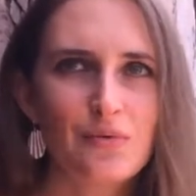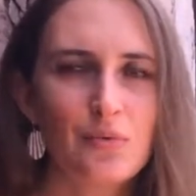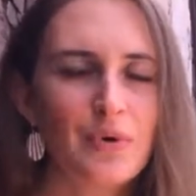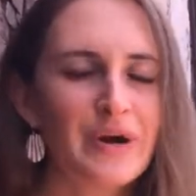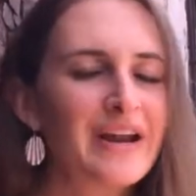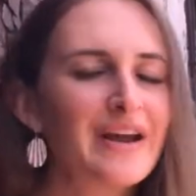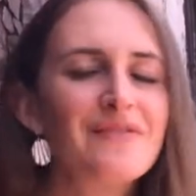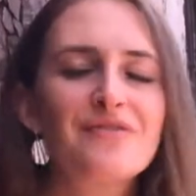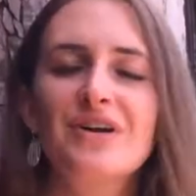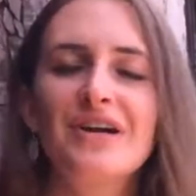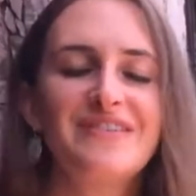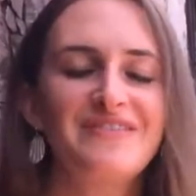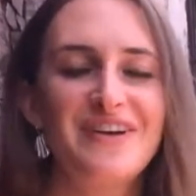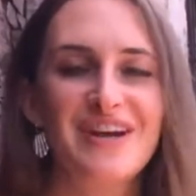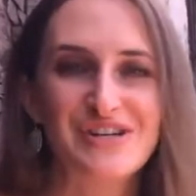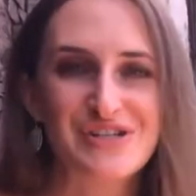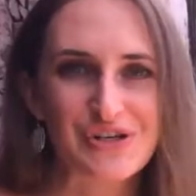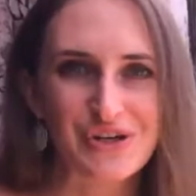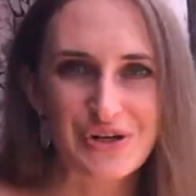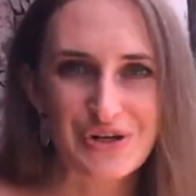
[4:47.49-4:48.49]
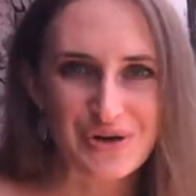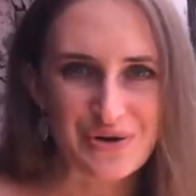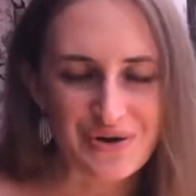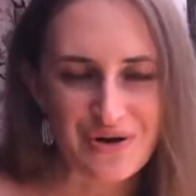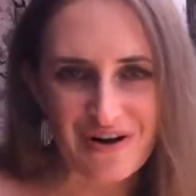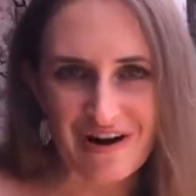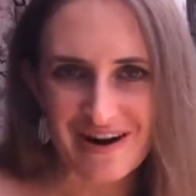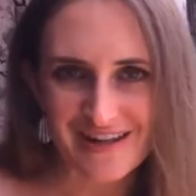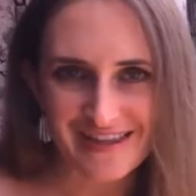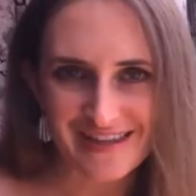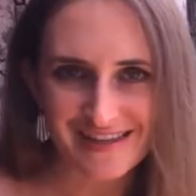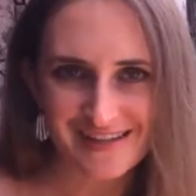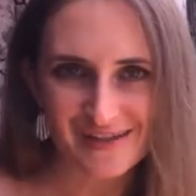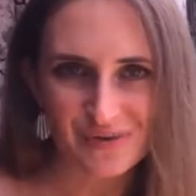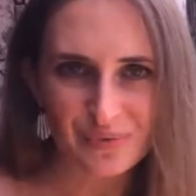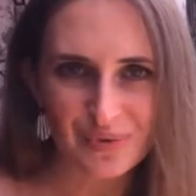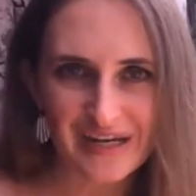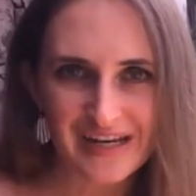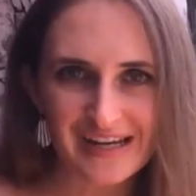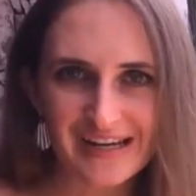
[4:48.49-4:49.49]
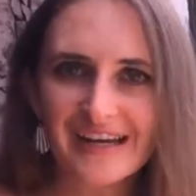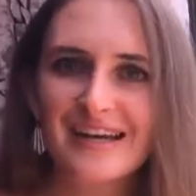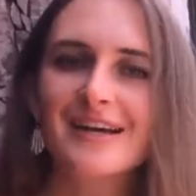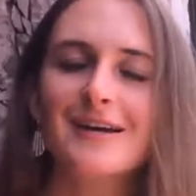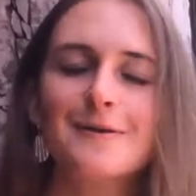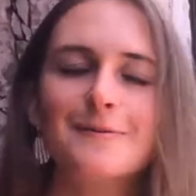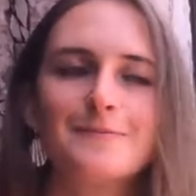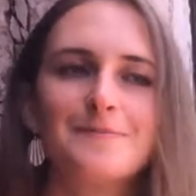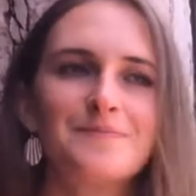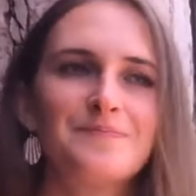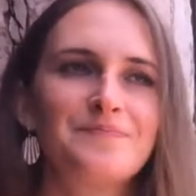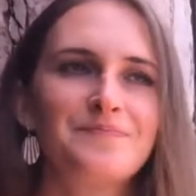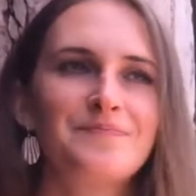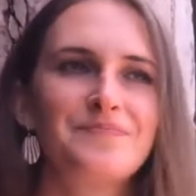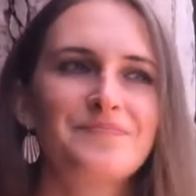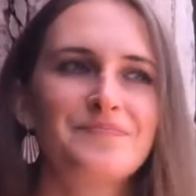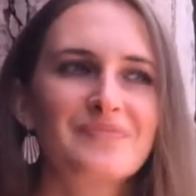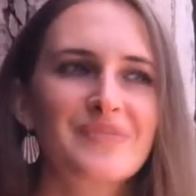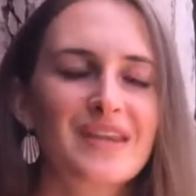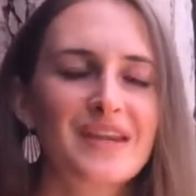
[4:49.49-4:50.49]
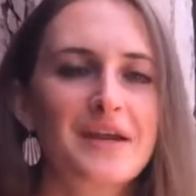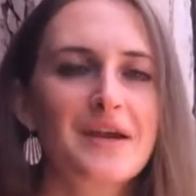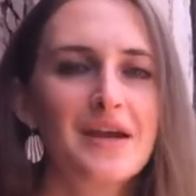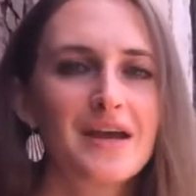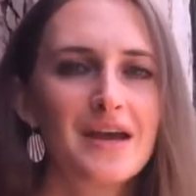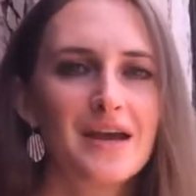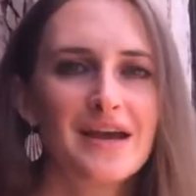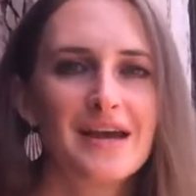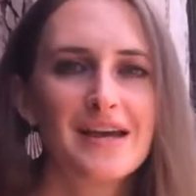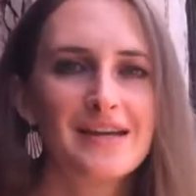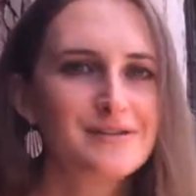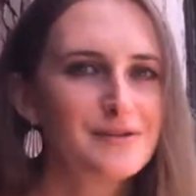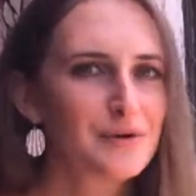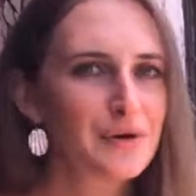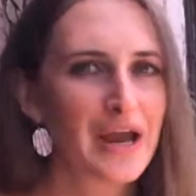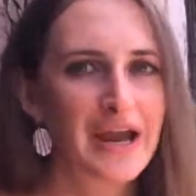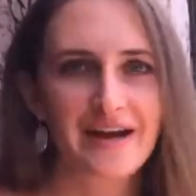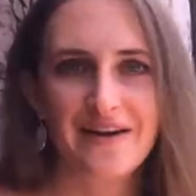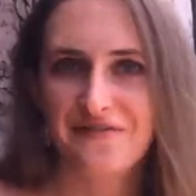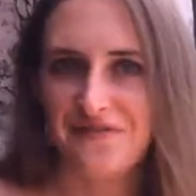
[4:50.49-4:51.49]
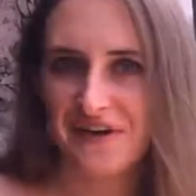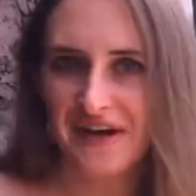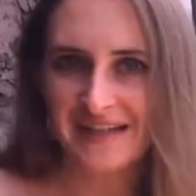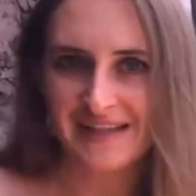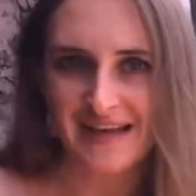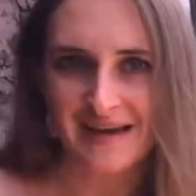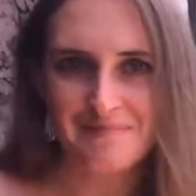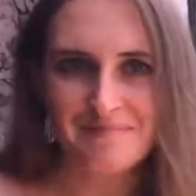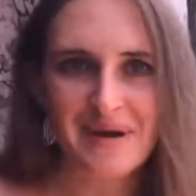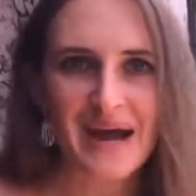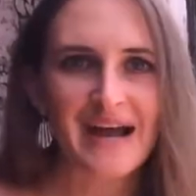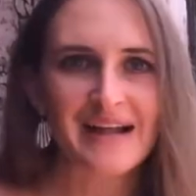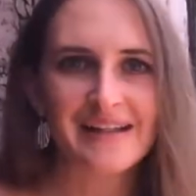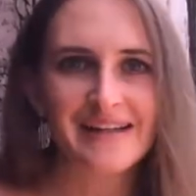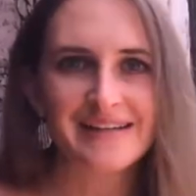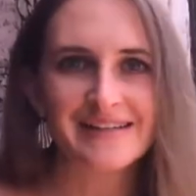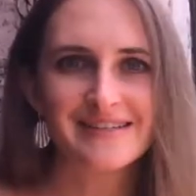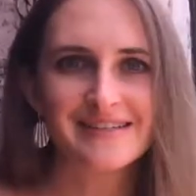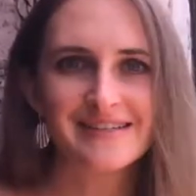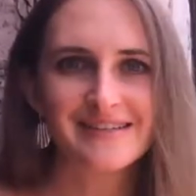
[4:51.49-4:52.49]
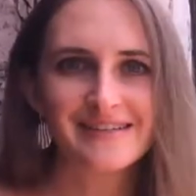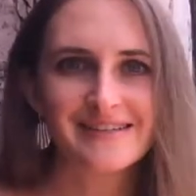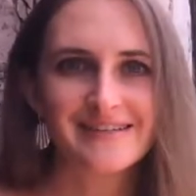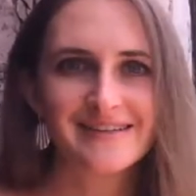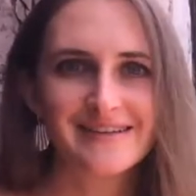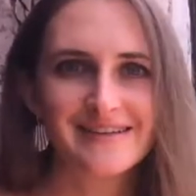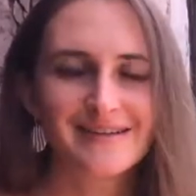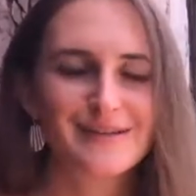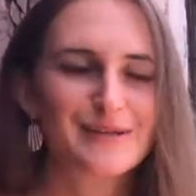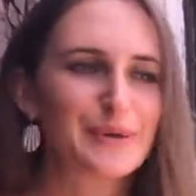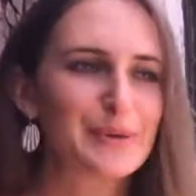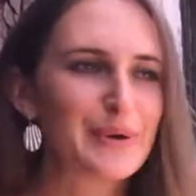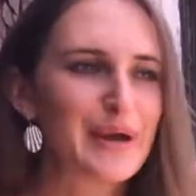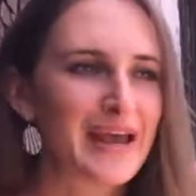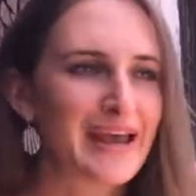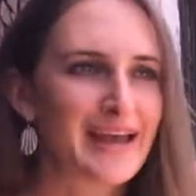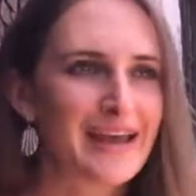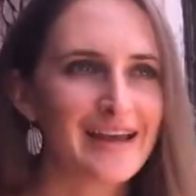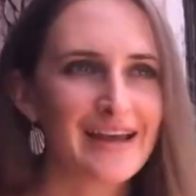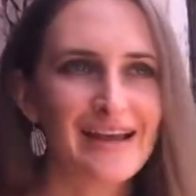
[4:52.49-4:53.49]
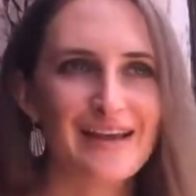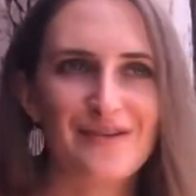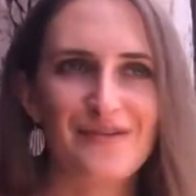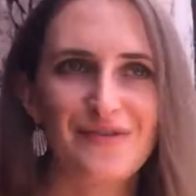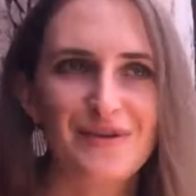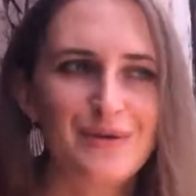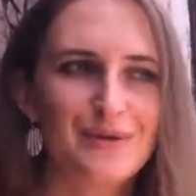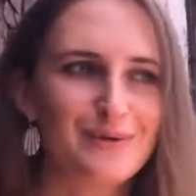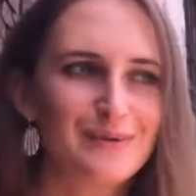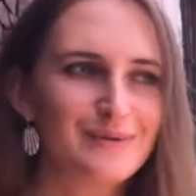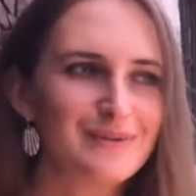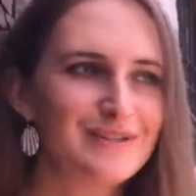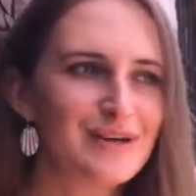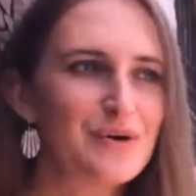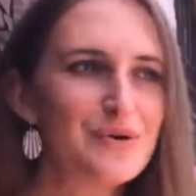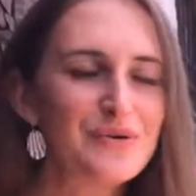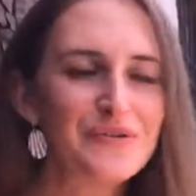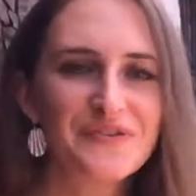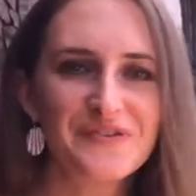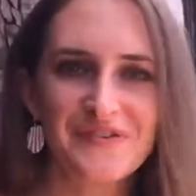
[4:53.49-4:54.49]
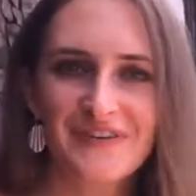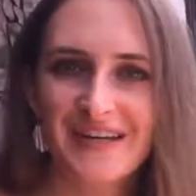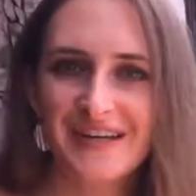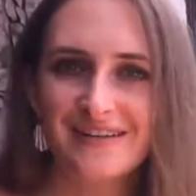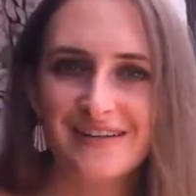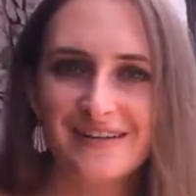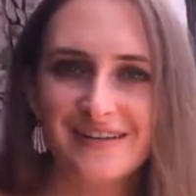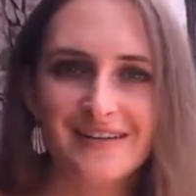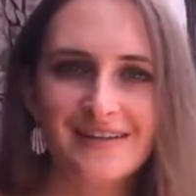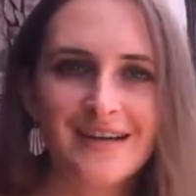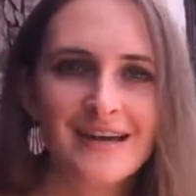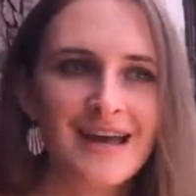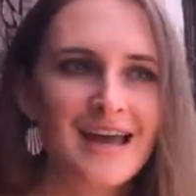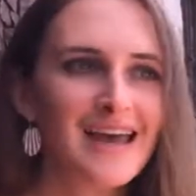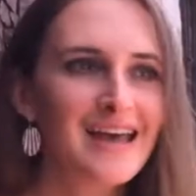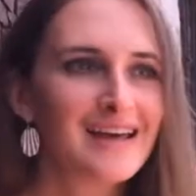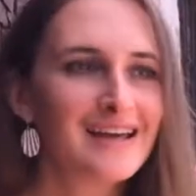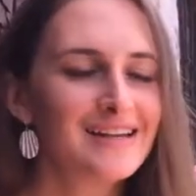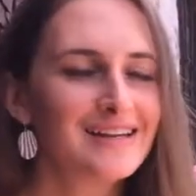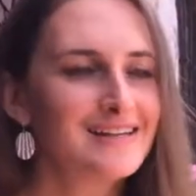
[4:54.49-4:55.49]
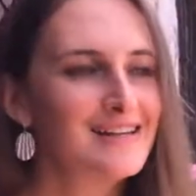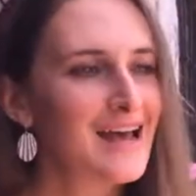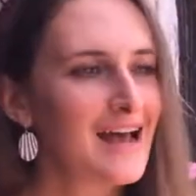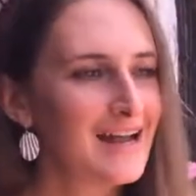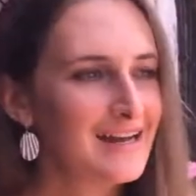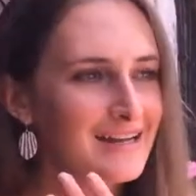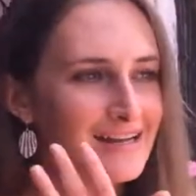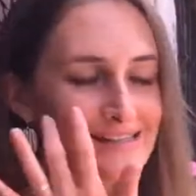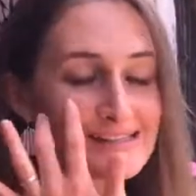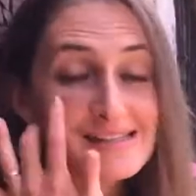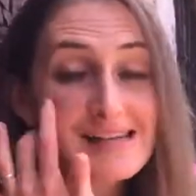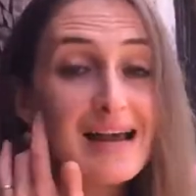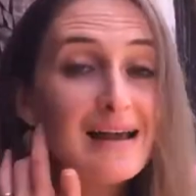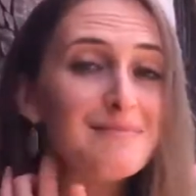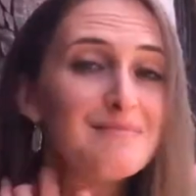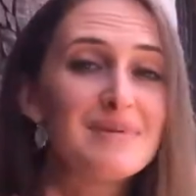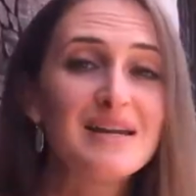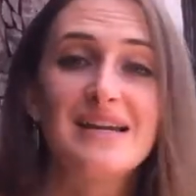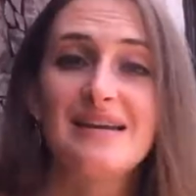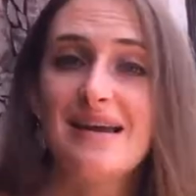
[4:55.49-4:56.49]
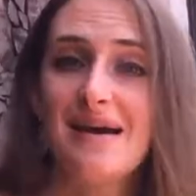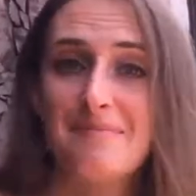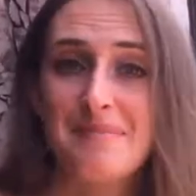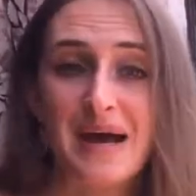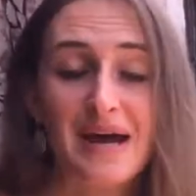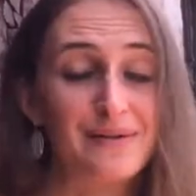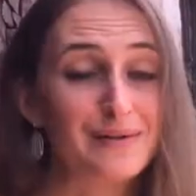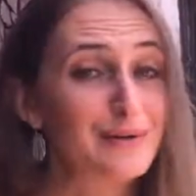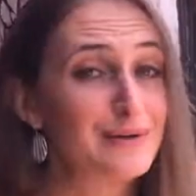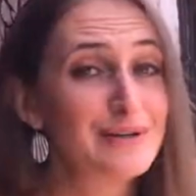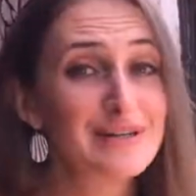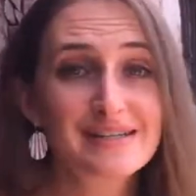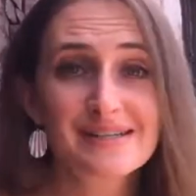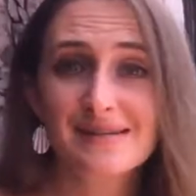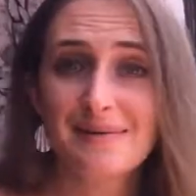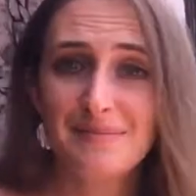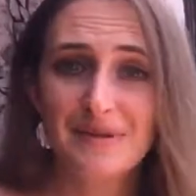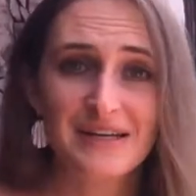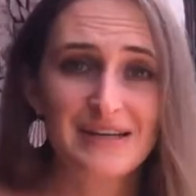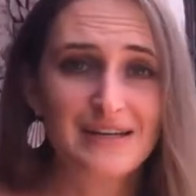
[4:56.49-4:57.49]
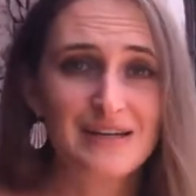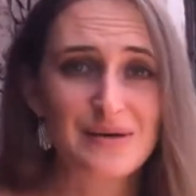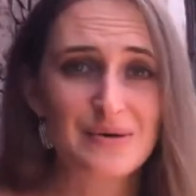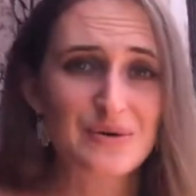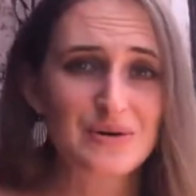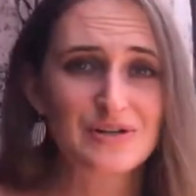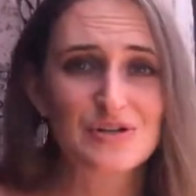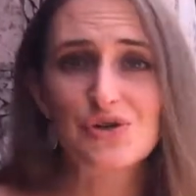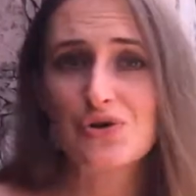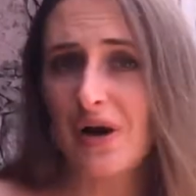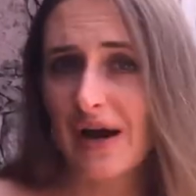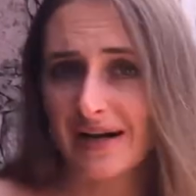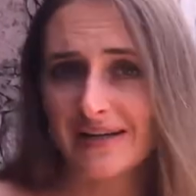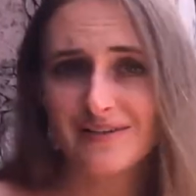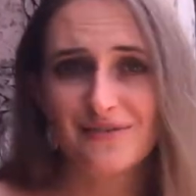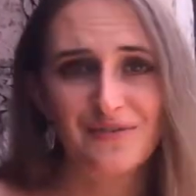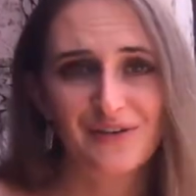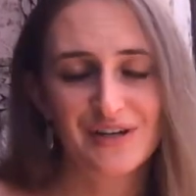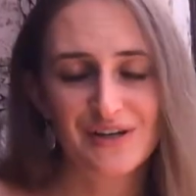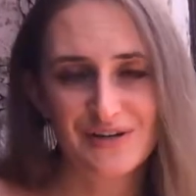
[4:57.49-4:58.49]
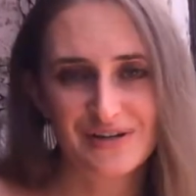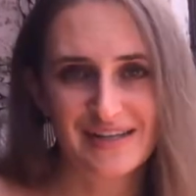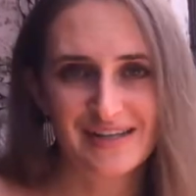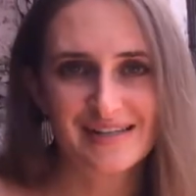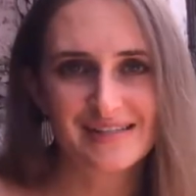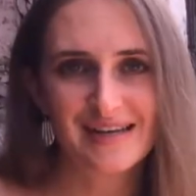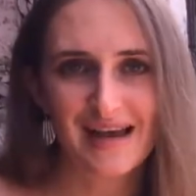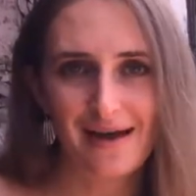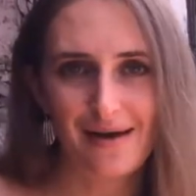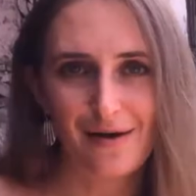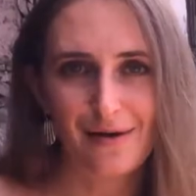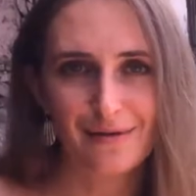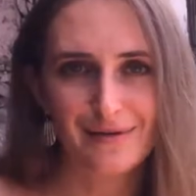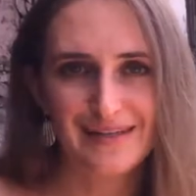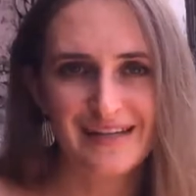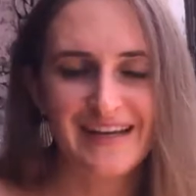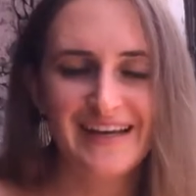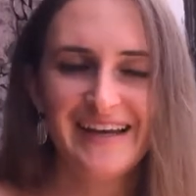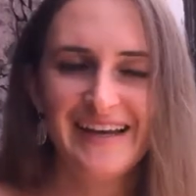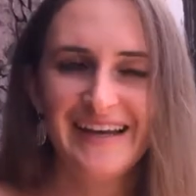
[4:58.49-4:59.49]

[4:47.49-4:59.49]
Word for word: whatever adventure you're on this week, it's okay to find that balance. It's okay if you don't feel that excitement about learning something new or trying to figure things out.